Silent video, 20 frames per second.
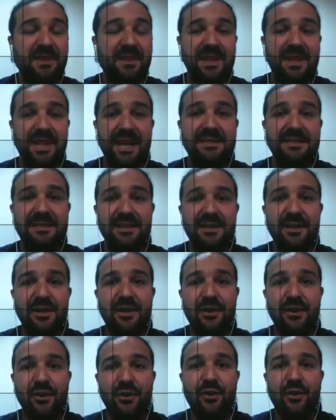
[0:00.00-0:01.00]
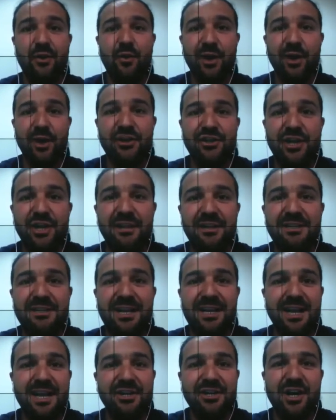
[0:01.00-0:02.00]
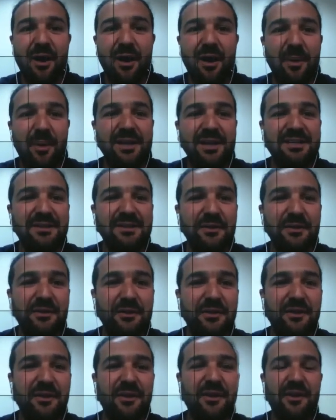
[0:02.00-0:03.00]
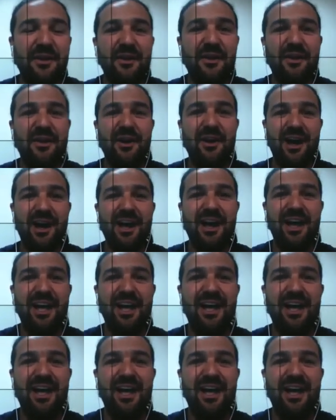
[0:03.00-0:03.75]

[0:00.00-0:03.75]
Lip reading: That's a good question / comment. So